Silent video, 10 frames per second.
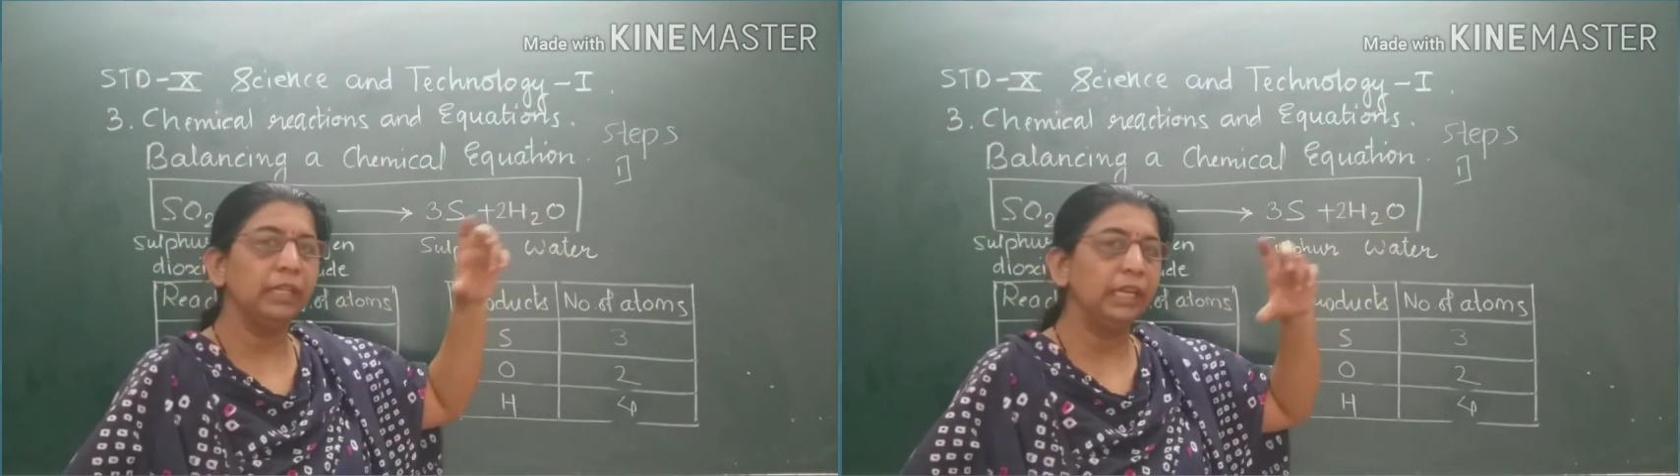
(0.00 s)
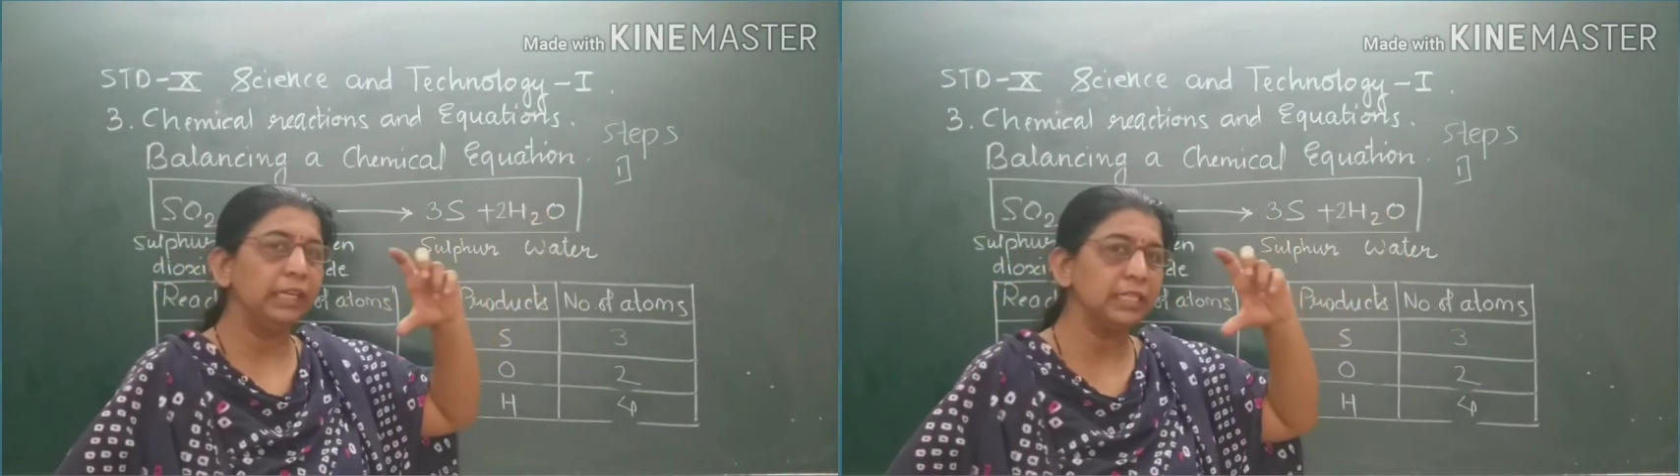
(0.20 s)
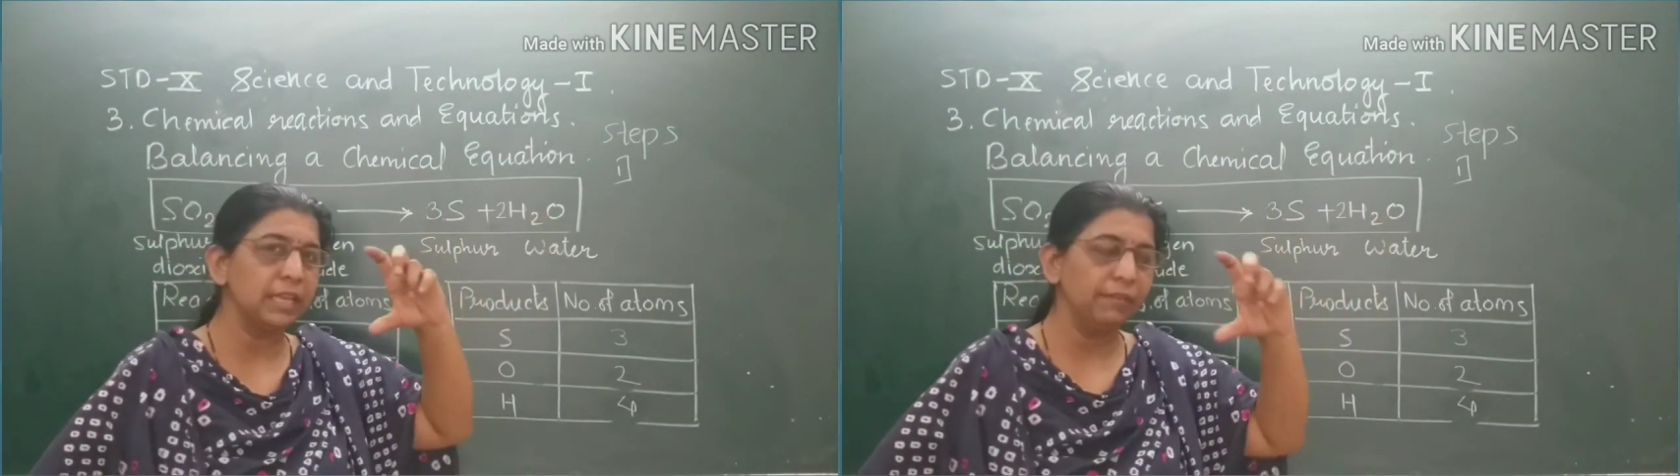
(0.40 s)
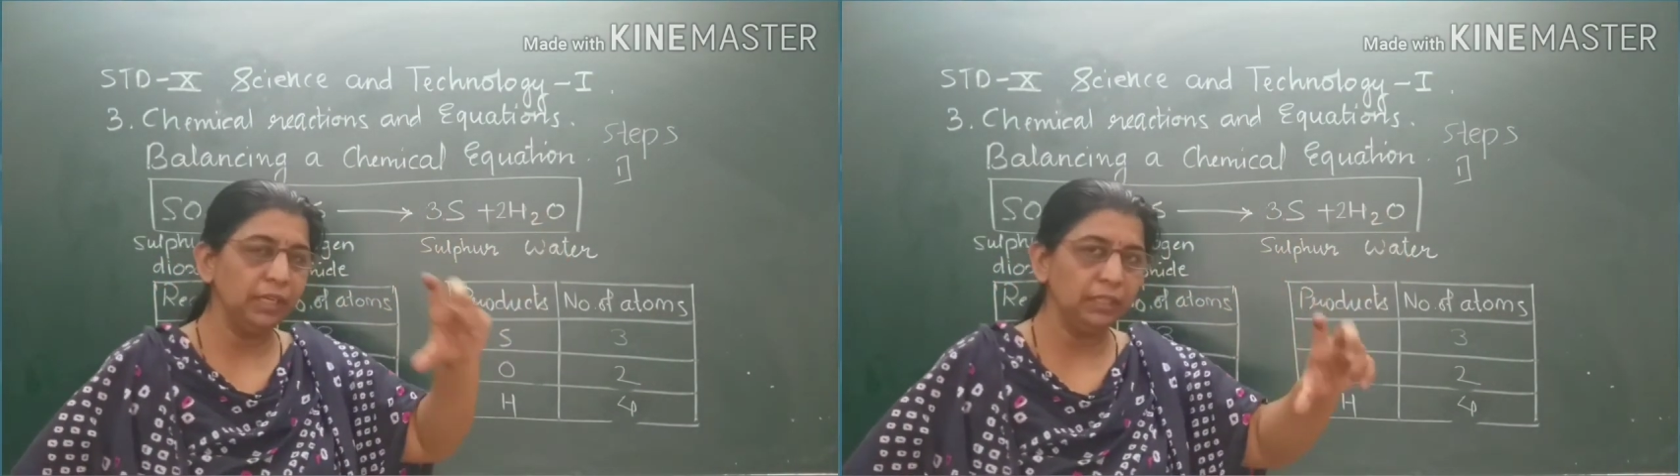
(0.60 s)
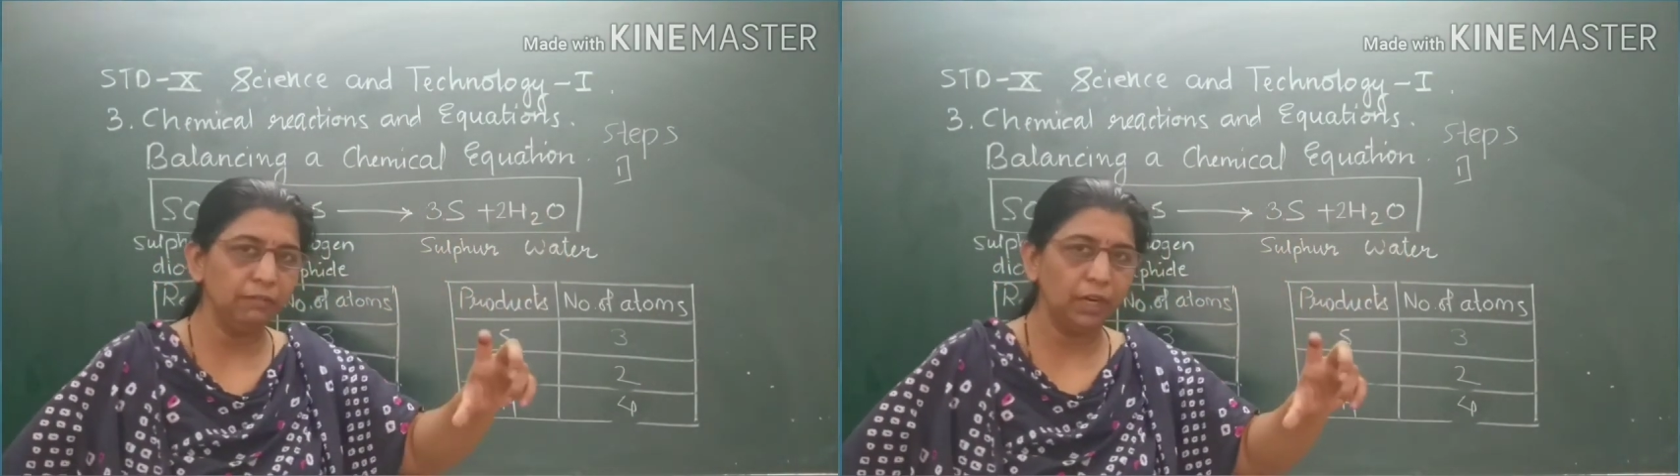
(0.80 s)
When it is
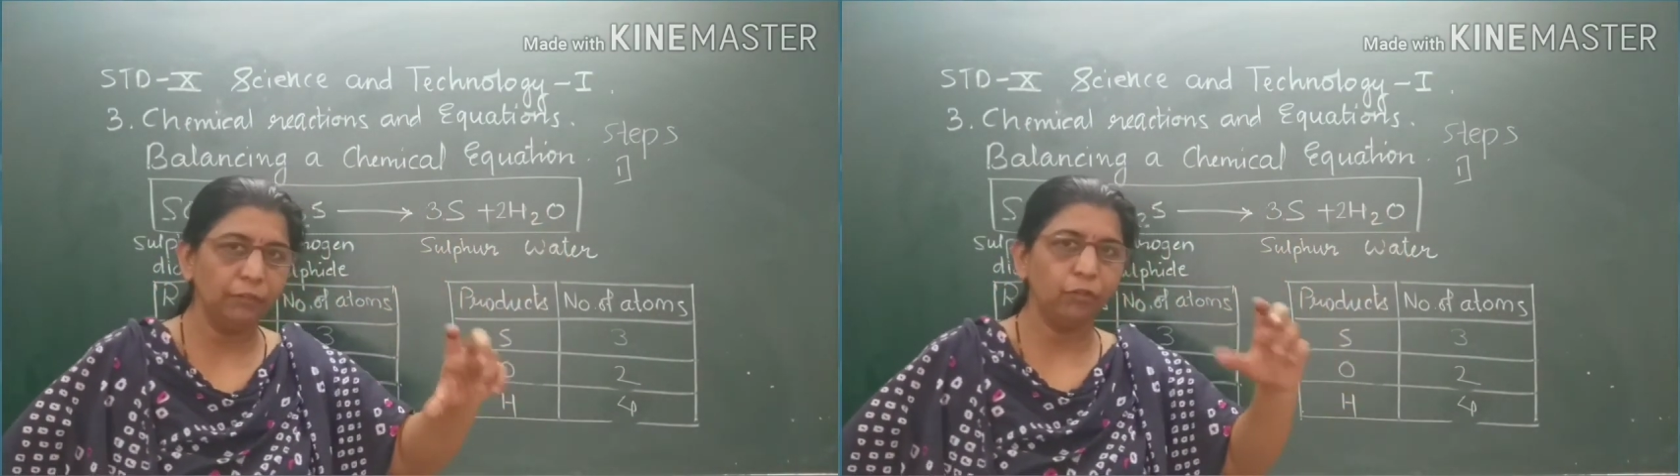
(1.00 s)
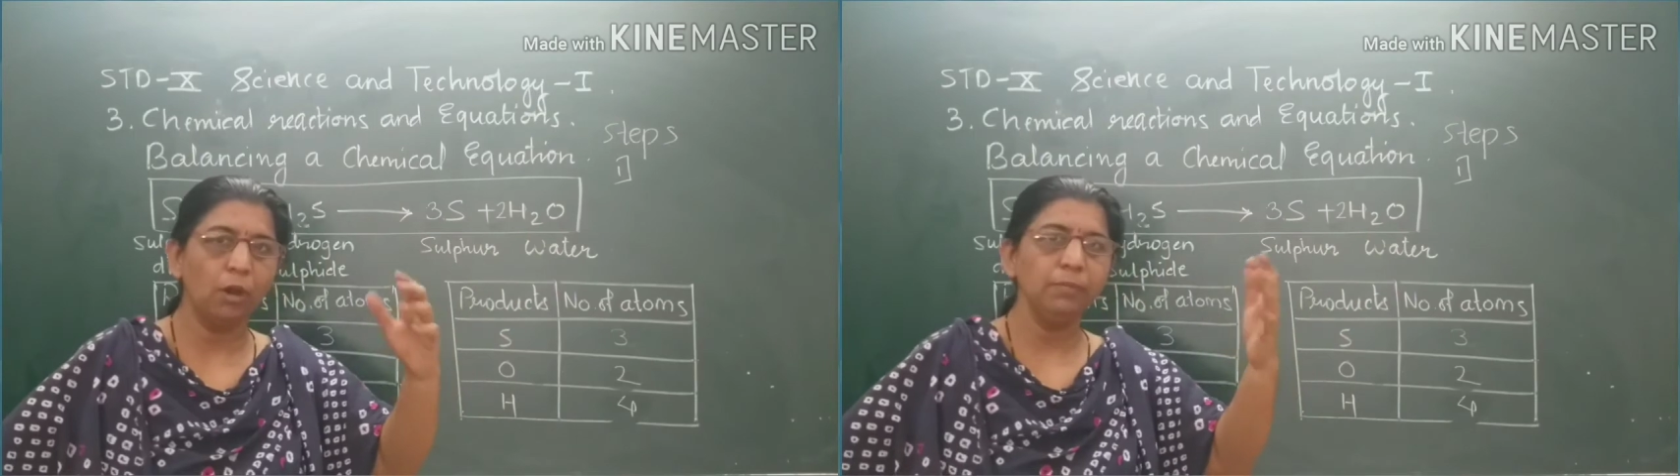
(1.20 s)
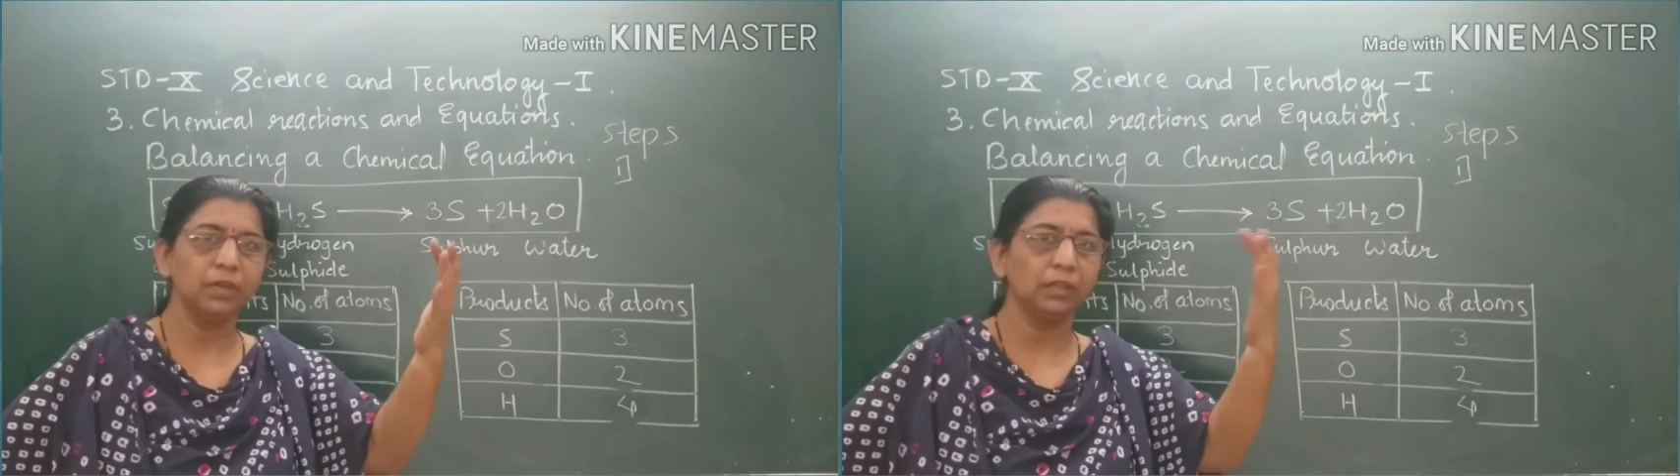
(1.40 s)
given in the word form,